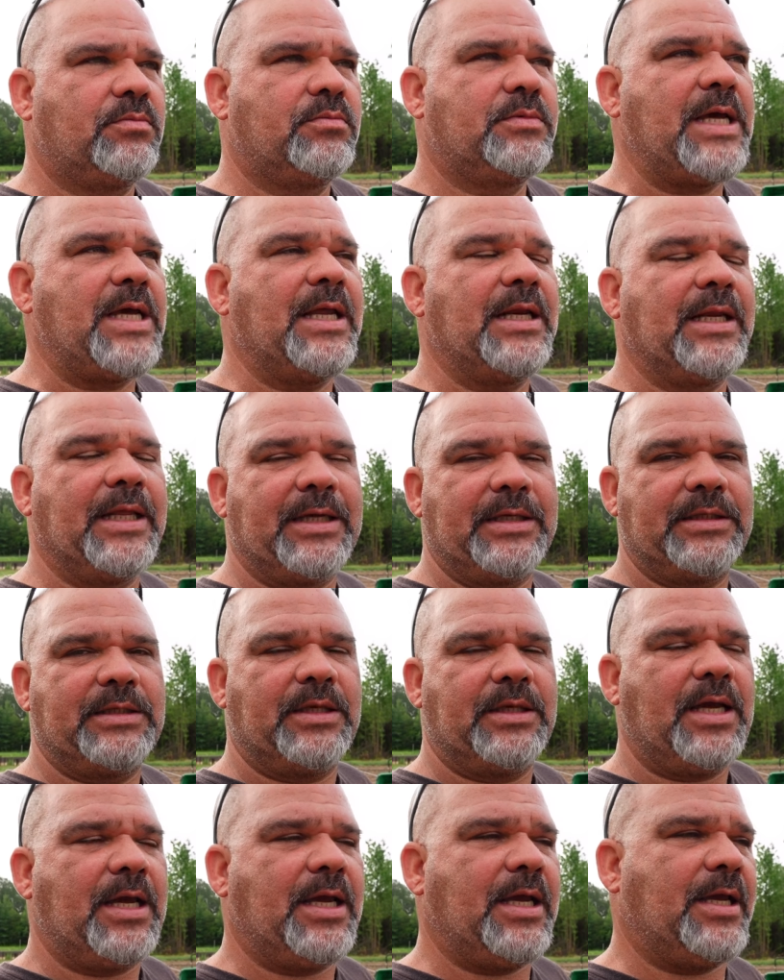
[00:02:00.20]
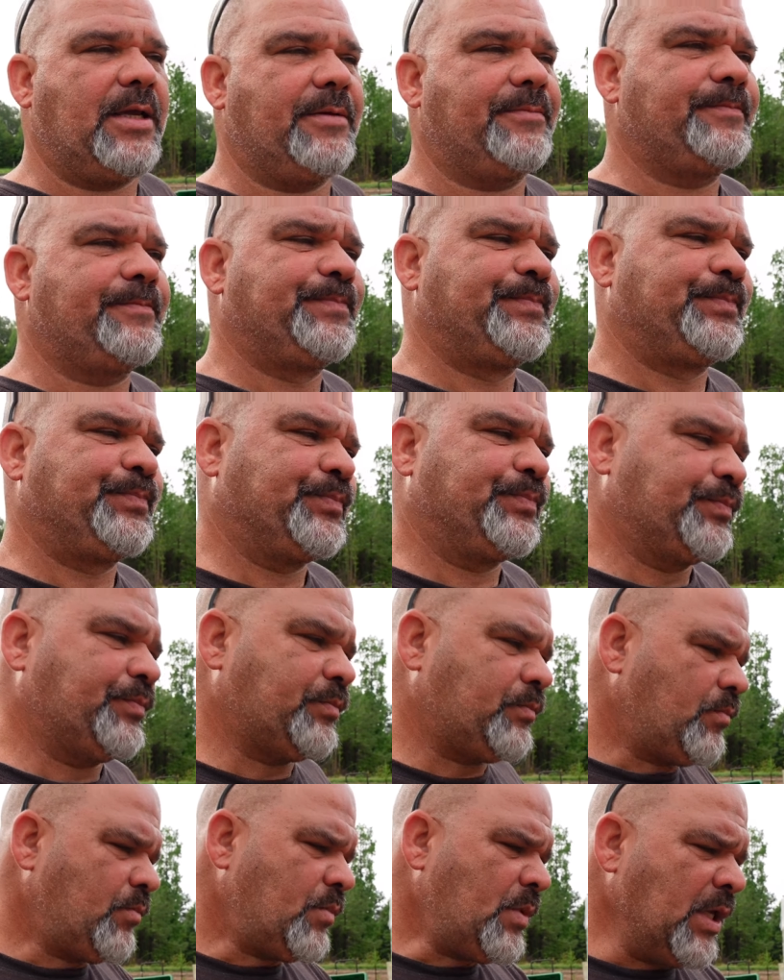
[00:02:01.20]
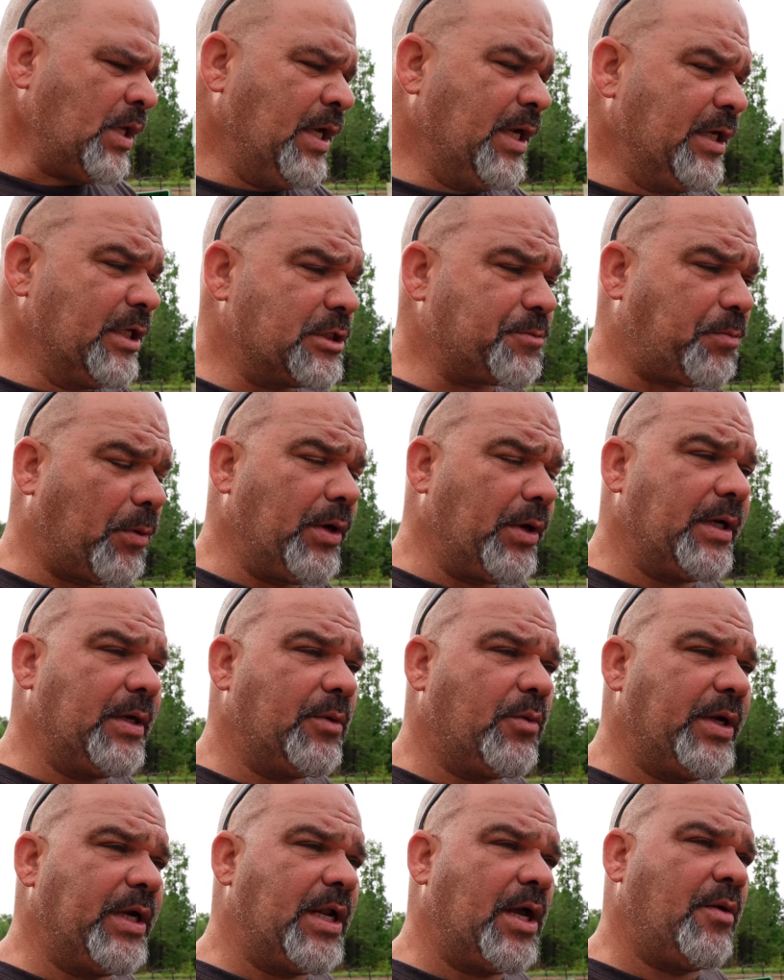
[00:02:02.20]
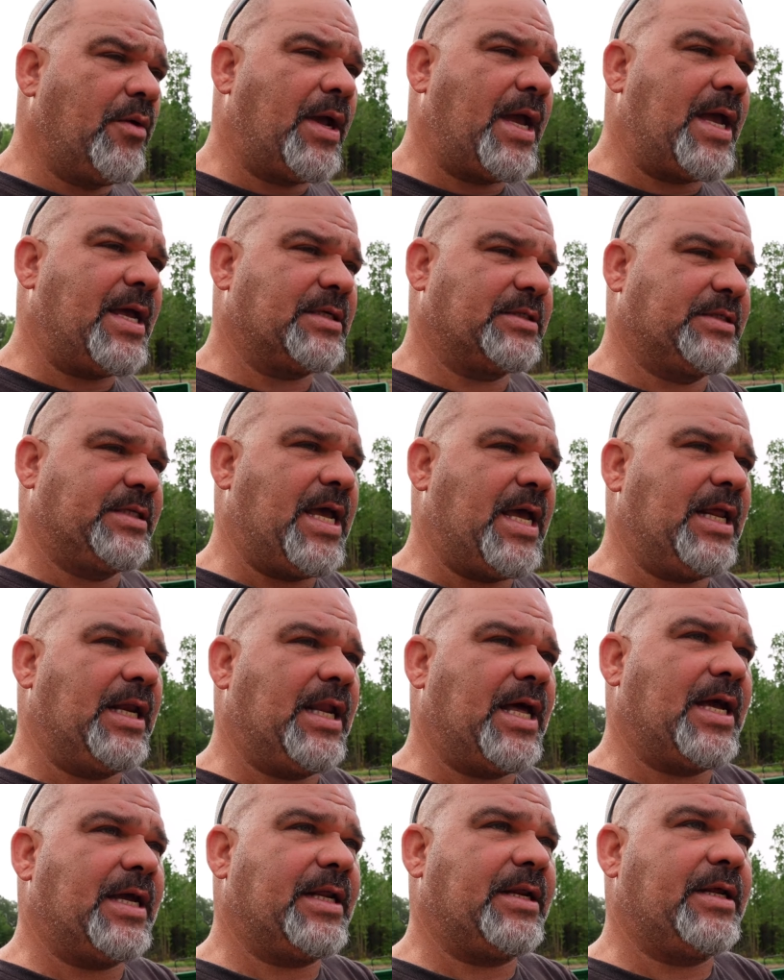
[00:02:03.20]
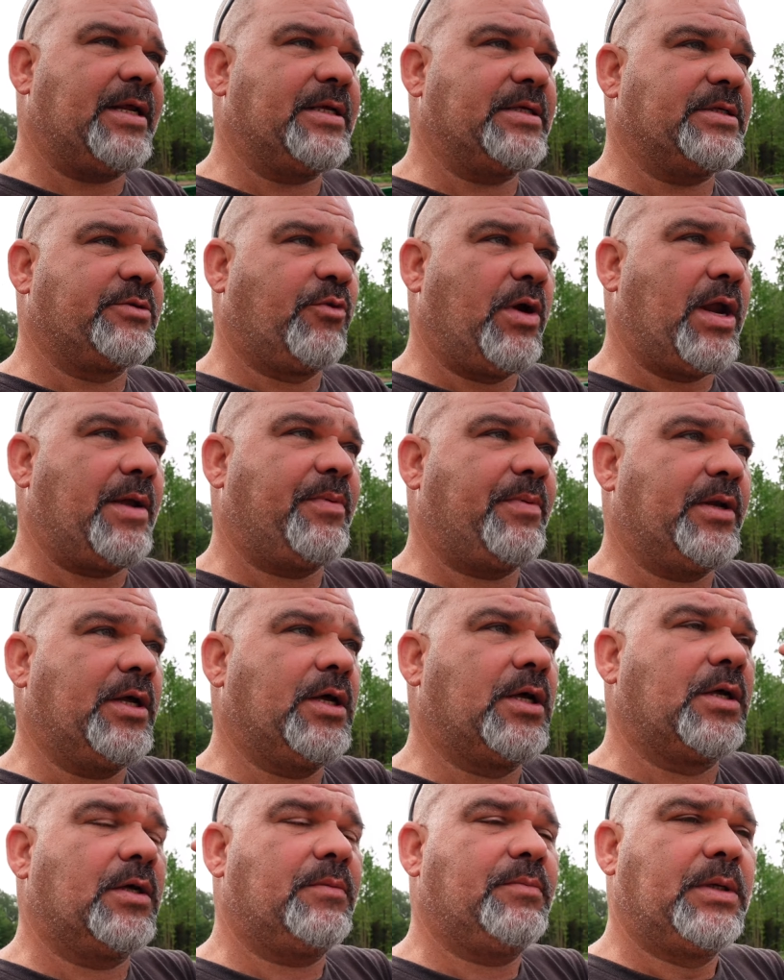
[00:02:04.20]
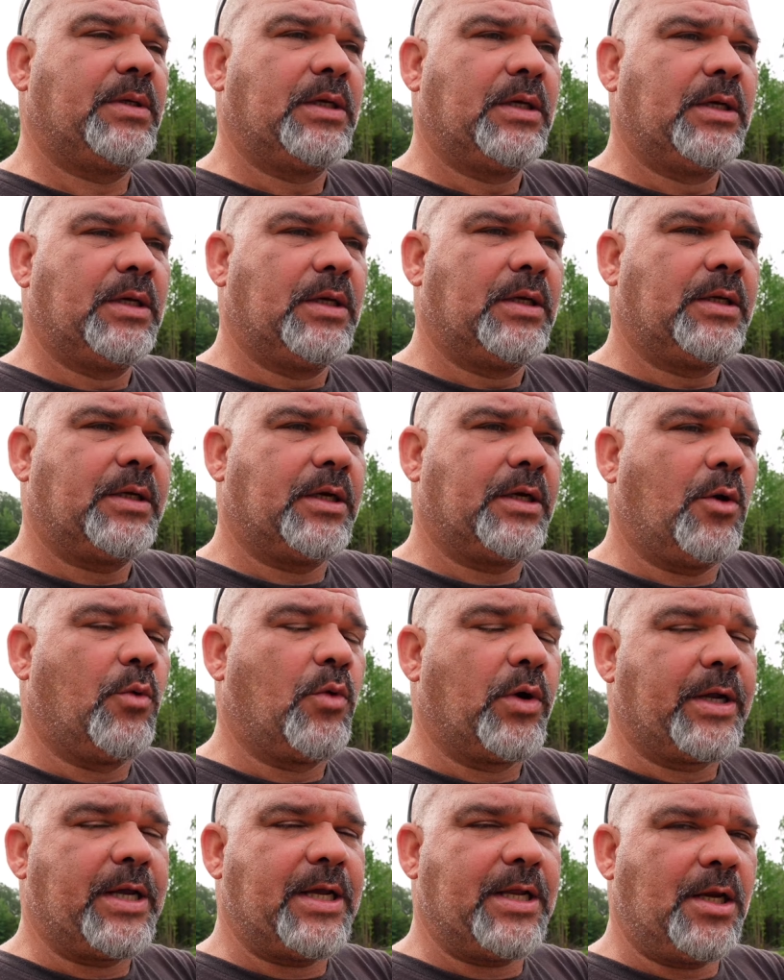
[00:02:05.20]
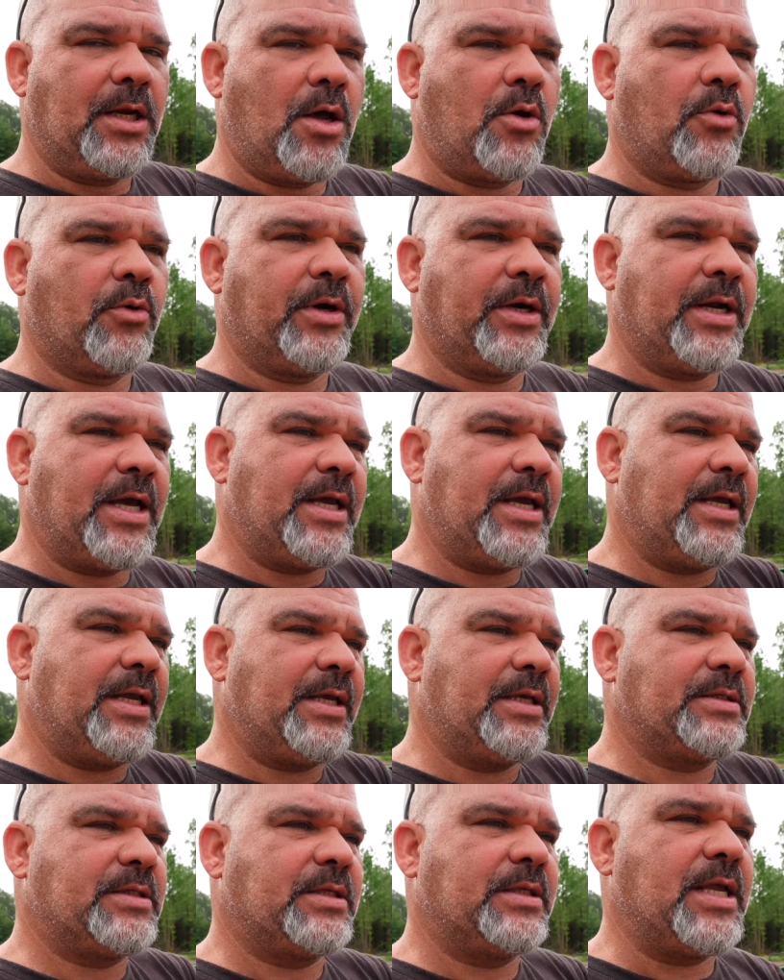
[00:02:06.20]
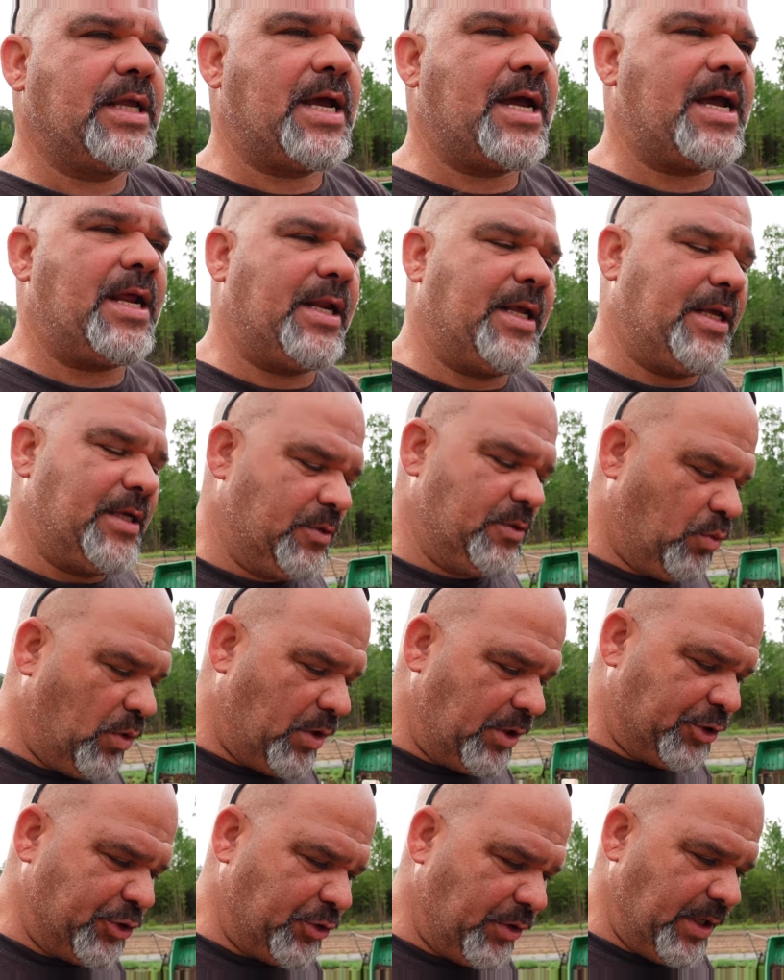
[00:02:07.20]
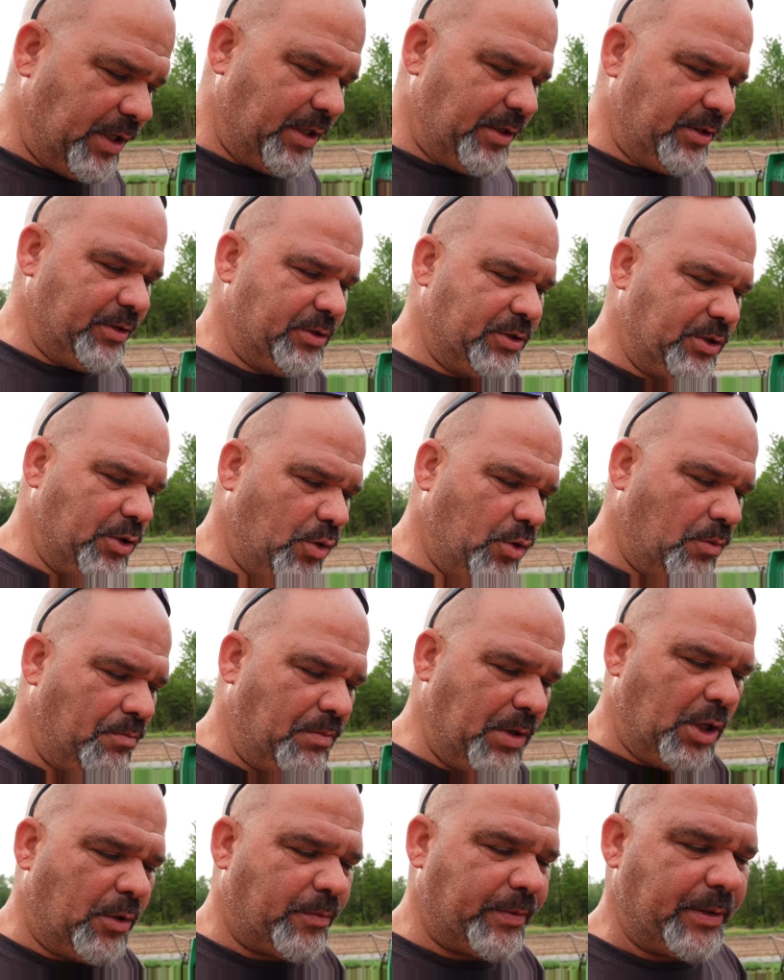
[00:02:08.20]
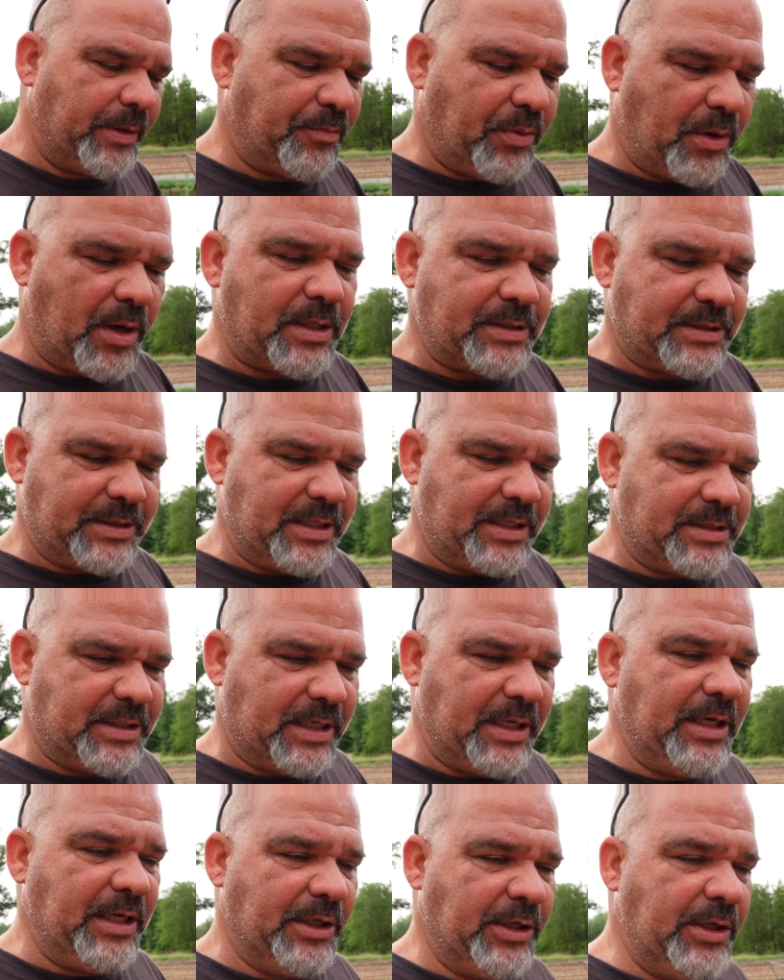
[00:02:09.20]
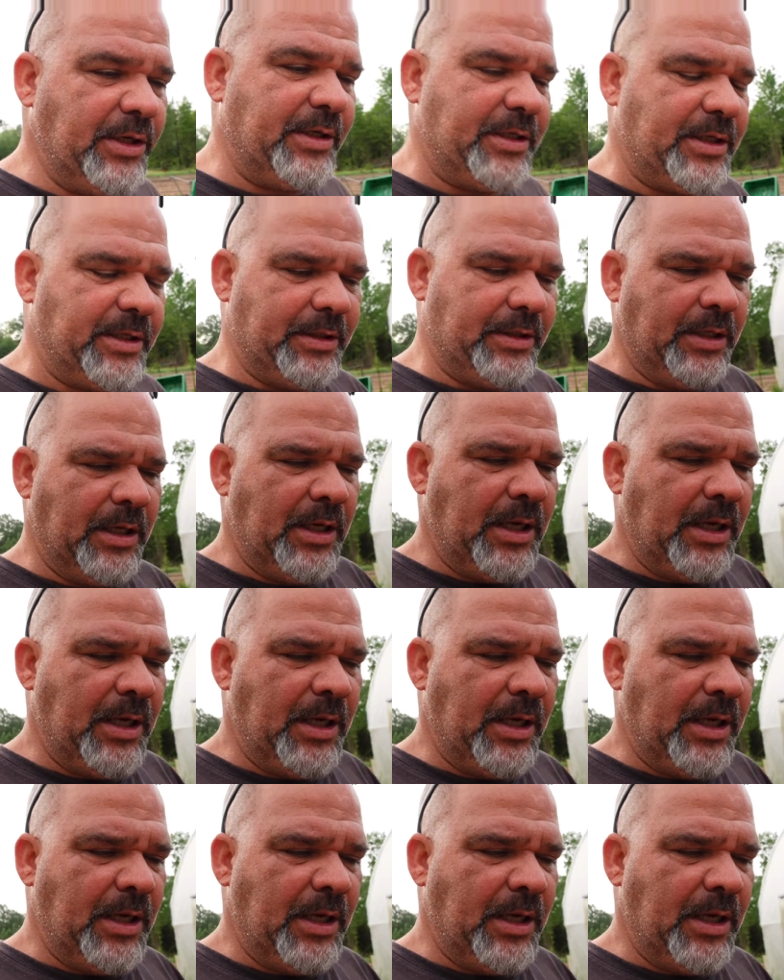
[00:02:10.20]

day length, and in the spring, we know as daylight is ramping up, you know, we're getting longer days, that is what triggers your bulbing process in an onion.